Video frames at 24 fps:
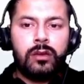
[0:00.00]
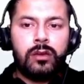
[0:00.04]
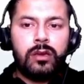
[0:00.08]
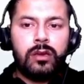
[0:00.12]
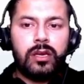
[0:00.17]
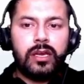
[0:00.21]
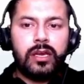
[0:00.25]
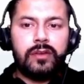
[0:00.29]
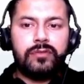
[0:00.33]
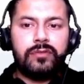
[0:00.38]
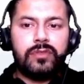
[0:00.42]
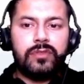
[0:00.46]

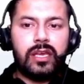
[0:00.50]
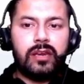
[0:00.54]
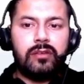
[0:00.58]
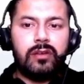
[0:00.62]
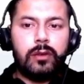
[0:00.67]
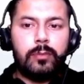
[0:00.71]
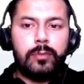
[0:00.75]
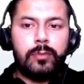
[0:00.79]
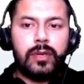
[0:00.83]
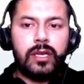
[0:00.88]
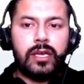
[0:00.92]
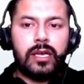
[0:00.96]
If there
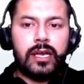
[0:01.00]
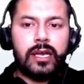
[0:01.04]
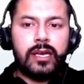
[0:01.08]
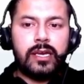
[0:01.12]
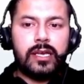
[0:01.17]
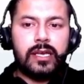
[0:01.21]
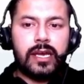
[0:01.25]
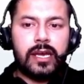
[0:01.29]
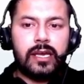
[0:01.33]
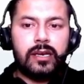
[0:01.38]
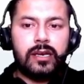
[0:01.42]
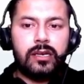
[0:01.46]
will be any
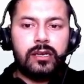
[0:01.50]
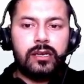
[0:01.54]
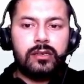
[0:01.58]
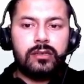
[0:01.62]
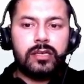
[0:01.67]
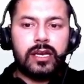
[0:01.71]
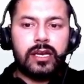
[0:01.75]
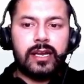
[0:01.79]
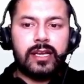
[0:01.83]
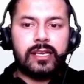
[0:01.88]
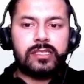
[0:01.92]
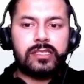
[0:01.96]
error,
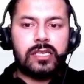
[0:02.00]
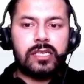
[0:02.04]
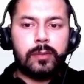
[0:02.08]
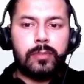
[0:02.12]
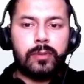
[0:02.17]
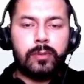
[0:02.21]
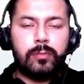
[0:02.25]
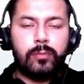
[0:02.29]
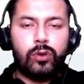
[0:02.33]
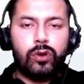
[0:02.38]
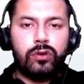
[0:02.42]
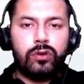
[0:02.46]
then except
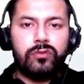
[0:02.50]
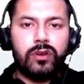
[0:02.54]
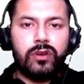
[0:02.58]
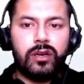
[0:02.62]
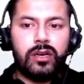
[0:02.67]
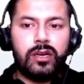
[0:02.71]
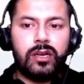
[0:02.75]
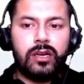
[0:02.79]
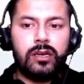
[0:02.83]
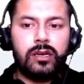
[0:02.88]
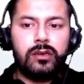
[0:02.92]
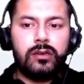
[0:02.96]
block will
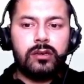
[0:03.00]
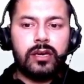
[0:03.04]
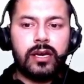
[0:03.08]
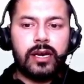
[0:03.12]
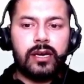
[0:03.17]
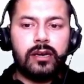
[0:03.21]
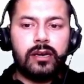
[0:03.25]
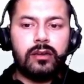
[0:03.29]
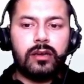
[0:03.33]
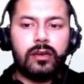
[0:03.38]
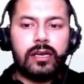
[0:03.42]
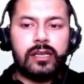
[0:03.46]
run
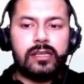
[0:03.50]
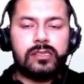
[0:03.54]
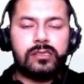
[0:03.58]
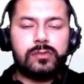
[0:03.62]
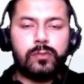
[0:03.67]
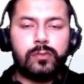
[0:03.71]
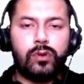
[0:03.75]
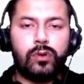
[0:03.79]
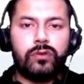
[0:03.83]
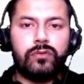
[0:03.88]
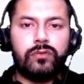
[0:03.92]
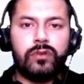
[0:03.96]
and else
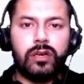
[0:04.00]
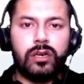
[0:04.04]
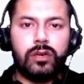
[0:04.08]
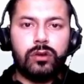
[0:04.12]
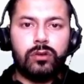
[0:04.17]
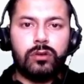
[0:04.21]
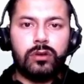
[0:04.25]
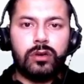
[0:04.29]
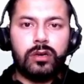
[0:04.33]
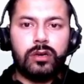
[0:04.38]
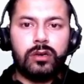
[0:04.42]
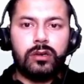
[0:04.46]
block will
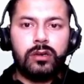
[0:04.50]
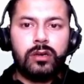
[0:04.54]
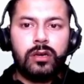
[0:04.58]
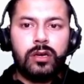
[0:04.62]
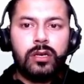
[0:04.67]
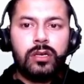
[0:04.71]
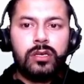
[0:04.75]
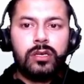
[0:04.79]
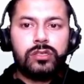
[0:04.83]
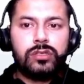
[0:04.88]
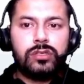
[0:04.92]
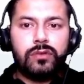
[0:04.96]
not run.
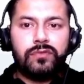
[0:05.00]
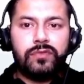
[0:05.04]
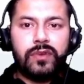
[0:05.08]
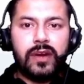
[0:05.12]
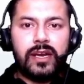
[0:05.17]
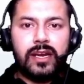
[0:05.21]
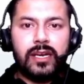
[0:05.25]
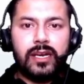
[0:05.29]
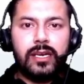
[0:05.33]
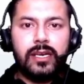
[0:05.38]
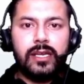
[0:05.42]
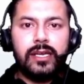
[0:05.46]
So
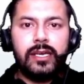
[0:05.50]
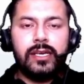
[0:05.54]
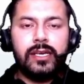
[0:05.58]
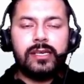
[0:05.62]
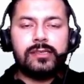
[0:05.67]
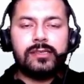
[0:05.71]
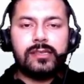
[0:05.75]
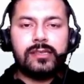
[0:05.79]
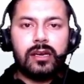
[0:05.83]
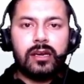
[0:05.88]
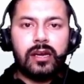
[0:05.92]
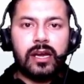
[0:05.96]
finally
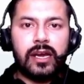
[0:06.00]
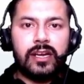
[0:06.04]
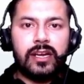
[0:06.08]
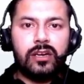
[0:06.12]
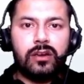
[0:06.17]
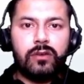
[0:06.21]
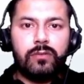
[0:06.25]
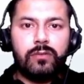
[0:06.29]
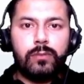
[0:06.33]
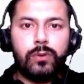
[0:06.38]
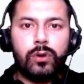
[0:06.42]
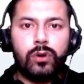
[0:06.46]
is a kind
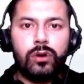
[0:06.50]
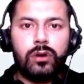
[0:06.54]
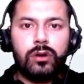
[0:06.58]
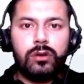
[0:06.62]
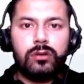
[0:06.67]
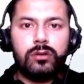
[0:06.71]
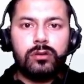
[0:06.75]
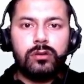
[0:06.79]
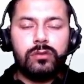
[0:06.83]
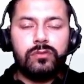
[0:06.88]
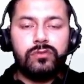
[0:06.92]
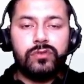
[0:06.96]
of
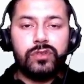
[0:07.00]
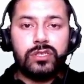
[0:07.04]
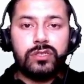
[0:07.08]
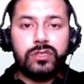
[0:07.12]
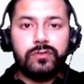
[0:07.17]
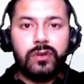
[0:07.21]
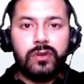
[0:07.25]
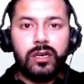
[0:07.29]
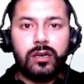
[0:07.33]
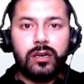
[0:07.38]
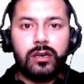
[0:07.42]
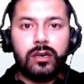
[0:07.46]
block which
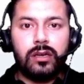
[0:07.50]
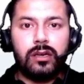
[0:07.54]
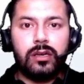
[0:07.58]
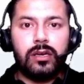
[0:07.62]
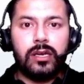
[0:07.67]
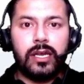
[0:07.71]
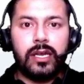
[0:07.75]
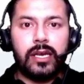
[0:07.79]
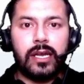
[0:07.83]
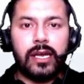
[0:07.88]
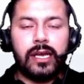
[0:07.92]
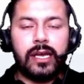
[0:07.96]
will run
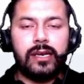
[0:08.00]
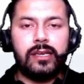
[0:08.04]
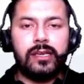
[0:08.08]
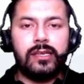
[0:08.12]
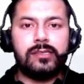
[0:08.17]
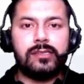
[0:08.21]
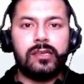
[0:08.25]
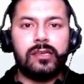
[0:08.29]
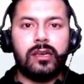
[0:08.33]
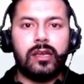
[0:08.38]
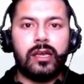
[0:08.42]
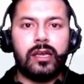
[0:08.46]
in any
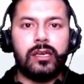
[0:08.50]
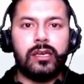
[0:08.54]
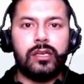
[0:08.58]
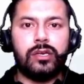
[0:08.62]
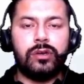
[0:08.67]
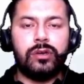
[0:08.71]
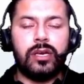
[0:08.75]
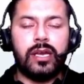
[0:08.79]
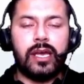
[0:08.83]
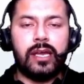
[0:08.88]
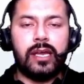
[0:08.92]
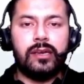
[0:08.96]

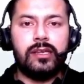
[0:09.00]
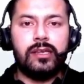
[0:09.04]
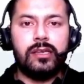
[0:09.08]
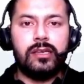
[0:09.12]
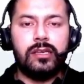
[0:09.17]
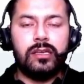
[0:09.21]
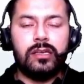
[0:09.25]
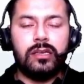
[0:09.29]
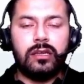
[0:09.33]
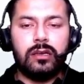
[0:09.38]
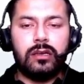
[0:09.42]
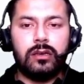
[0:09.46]
scenario, in
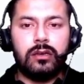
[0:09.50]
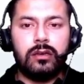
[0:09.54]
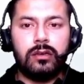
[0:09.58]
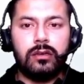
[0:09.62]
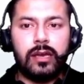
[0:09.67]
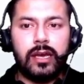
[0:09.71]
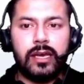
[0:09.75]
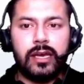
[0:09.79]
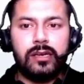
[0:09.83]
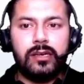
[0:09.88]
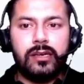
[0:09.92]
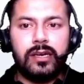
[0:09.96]

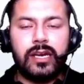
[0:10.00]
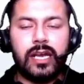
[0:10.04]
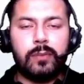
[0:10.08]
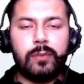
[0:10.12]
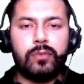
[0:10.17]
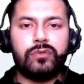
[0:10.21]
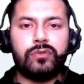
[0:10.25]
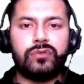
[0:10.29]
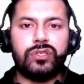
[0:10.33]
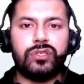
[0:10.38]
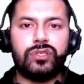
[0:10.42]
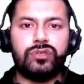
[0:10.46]
any type
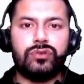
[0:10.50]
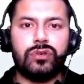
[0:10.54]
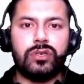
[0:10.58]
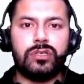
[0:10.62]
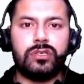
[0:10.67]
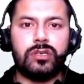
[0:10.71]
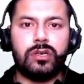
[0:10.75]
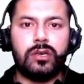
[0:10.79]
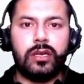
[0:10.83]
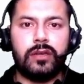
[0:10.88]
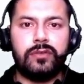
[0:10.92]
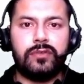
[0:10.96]
of
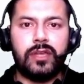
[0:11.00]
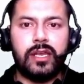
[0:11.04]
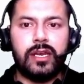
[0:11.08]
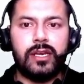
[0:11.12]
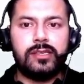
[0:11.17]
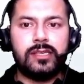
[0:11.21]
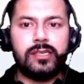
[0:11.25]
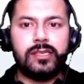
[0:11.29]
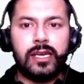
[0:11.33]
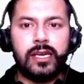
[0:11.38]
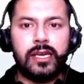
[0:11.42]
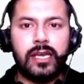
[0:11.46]
situation. If there
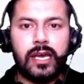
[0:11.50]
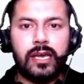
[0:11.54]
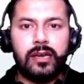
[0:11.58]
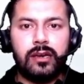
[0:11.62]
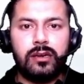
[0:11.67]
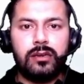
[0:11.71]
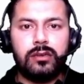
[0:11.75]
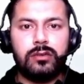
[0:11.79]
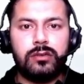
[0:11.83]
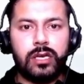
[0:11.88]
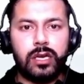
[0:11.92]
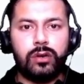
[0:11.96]
is any
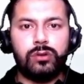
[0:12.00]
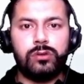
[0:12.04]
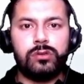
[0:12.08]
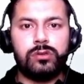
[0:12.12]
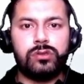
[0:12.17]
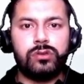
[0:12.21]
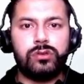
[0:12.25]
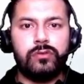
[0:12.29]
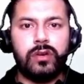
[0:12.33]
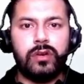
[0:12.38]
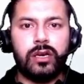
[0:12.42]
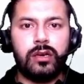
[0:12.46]
error, then
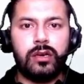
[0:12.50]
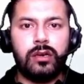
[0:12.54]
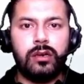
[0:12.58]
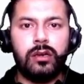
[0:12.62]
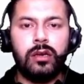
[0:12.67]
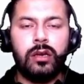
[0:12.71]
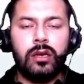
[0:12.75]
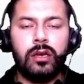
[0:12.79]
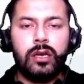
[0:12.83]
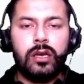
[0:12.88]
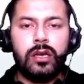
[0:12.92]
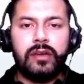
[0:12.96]
also will run.
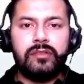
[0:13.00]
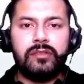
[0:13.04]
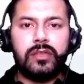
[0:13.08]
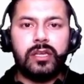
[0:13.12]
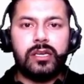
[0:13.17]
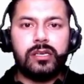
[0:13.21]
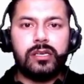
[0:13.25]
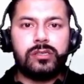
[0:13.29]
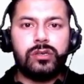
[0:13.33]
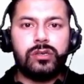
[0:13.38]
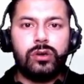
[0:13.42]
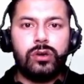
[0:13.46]
If
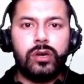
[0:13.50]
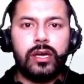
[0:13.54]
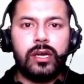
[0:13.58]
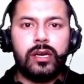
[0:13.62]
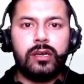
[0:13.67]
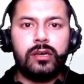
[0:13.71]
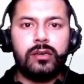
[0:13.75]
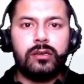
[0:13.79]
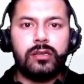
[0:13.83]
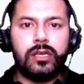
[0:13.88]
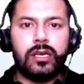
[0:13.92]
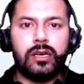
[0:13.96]
there is no
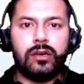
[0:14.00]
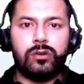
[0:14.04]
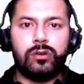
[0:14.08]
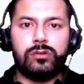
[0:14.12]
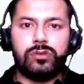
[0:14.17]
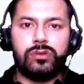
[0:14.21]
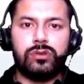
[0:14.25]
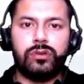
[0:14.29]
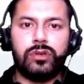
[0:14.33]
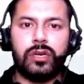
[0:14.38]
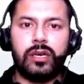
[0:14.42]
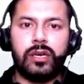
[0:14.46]
error, then
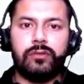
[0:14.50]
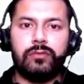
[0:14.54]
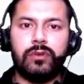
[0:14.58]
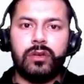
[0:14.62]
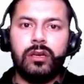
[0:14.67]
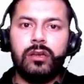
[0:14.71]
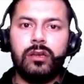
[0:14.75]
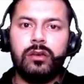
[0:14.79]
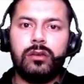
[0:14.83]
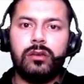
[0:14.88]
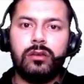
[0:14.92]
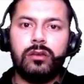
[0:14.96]
also it
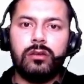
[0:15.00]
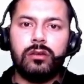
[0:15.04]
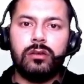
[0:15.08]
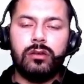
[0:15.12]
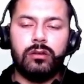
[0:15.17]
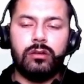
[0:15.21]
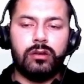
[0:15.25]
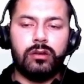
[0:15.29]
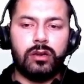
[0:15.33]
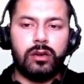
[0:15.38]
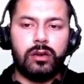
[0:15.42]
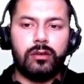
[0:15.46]
will
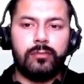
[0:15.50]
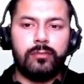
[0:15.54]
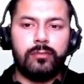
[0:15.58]
run.